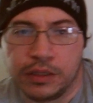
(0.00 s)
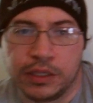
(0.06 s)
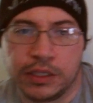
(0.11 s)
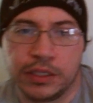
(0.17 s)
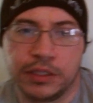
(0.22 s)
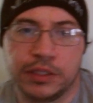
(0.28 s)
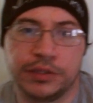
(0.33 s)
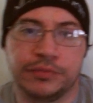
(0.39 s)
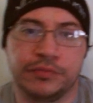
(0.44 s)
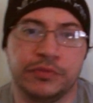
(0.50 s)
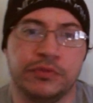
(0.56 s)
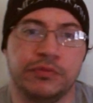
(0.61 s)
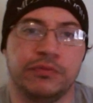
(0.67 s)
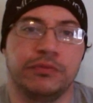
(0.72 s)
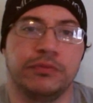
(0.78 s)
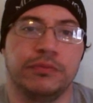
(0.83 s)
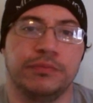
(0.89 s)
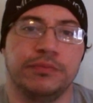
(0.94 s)
a
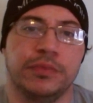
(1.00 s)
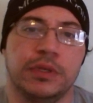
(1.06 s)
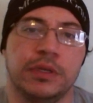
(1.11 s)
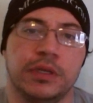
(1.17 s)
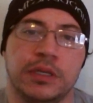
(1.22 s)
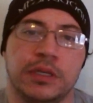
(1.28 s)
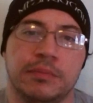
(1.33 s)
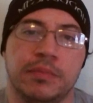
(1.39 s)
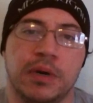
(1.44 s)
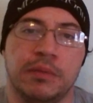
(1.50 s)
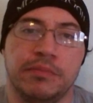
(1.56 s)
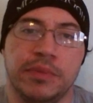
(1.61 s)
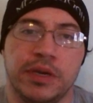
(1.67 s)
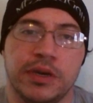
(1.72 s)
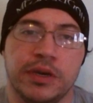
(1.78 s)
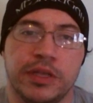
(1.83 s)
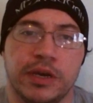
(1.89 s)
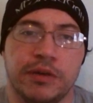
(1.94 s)

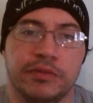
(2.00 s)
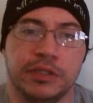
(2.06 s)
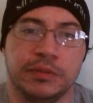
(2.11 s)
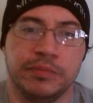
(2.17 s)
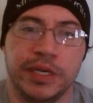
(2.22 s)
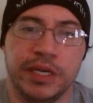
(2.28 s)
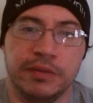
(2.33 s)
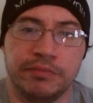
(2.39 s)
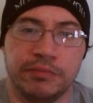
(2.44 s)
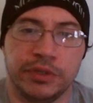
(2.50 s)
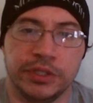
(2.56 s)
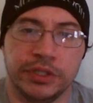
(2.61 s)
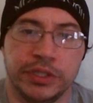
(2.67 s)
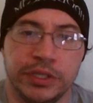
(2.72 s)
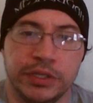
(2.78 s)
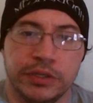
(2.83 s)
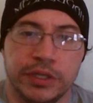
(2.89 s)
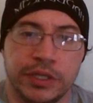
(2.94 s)
bombilla that was made in
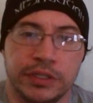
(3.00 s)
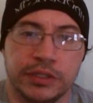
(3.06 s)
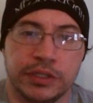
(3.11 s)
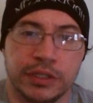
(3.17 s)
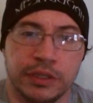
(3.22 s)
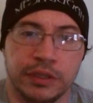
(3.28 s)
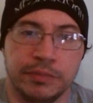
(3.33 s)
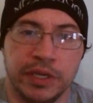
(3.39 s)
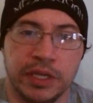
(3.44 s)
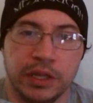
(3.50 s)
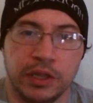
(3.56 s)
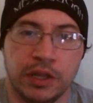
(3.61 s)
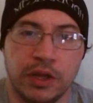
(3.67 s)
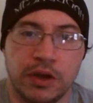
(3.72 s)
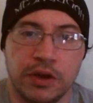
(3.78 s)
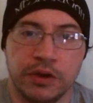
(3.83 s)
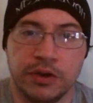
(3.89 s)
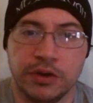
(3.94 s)
Brazil that's a bit
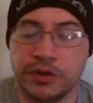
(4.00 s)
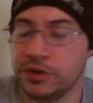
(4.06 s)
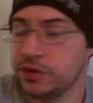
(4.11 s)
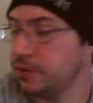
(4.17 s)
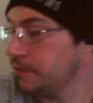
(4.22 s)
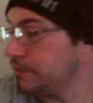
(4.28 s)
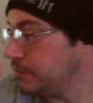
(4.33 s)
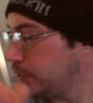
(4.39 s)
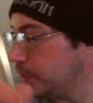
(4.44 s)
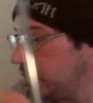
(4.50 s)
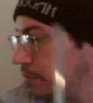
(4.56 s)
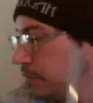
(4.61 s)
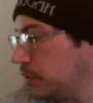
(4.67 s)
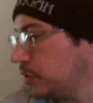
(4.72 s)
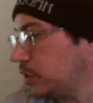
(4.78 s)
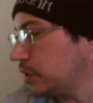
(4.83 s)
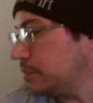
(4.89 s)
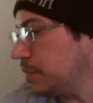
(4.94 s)
longer than
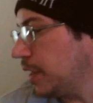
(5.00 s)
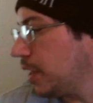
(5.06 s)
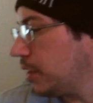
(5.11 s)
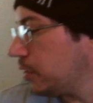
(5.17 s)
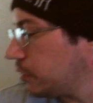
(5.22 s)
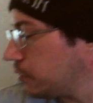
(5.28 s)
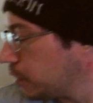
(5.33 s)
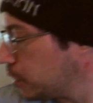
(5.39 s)
most of my other